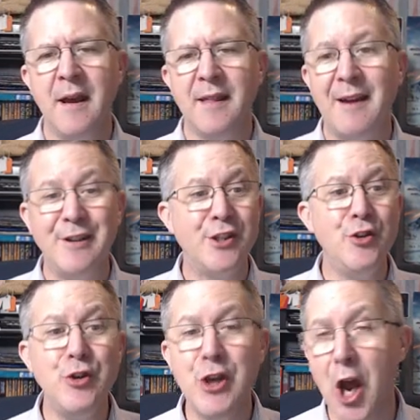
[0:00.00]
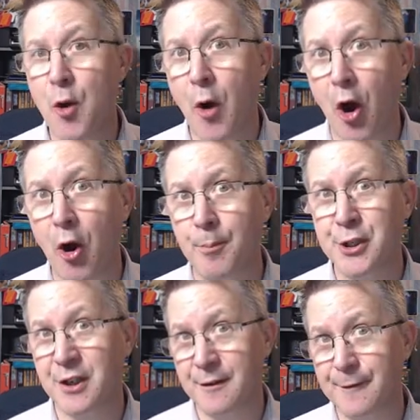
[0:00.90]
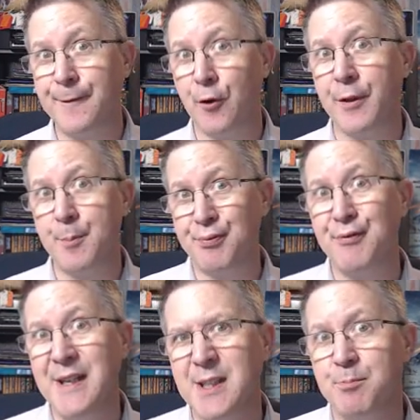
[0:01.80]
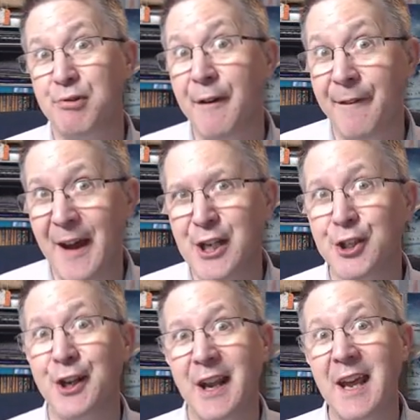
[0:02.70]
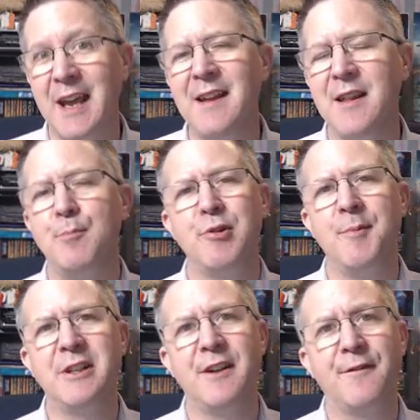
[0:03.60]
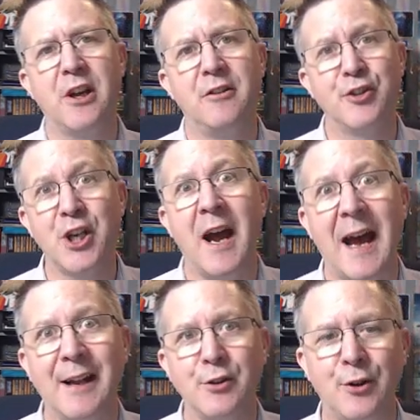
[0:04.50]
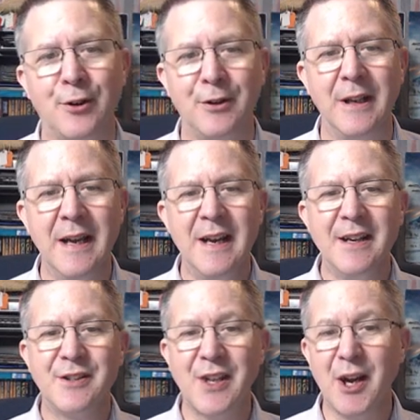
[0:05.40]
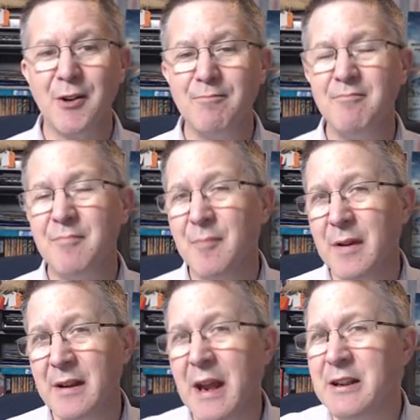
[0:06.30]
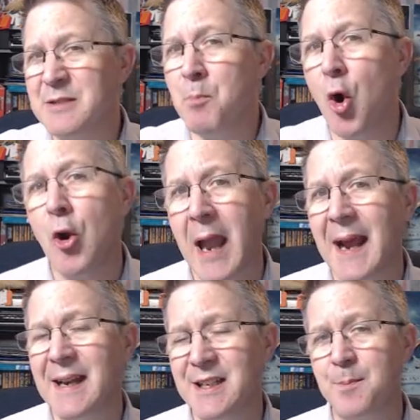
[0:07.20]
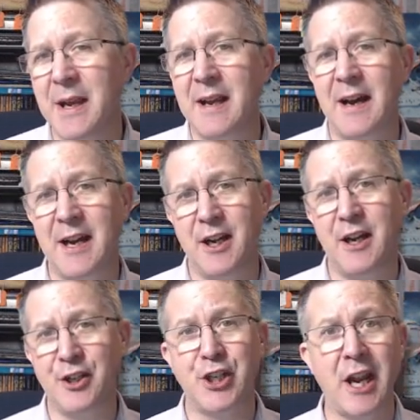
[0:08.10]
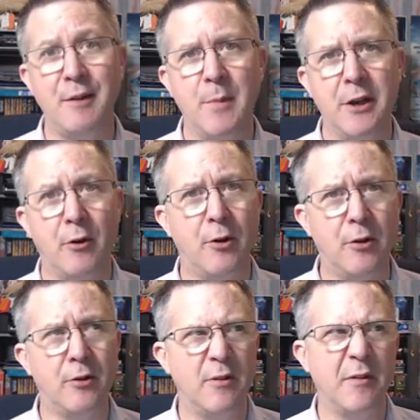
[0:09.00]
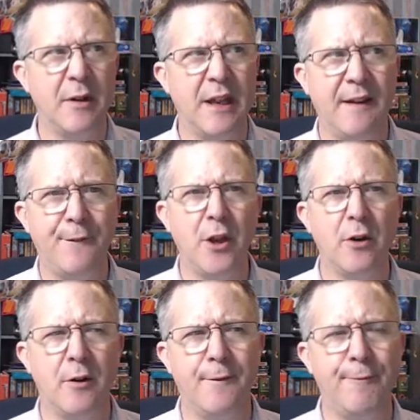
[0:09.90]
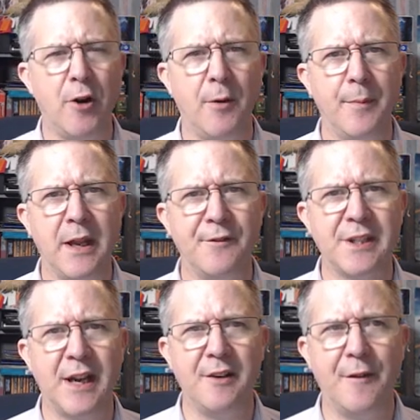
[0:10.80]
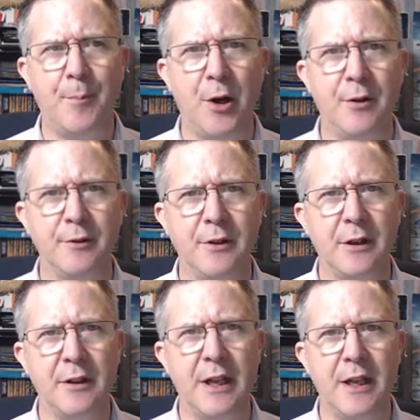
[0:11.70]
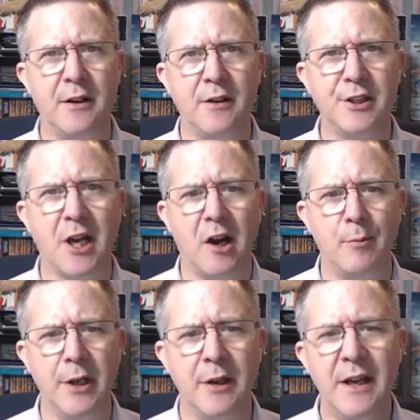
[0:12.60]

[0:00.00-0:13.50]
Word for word: There is no option for the priest profession in the primitive culture at all. So it's more likely to be a, a shaman or if you're from the other side of a pond, the shaman.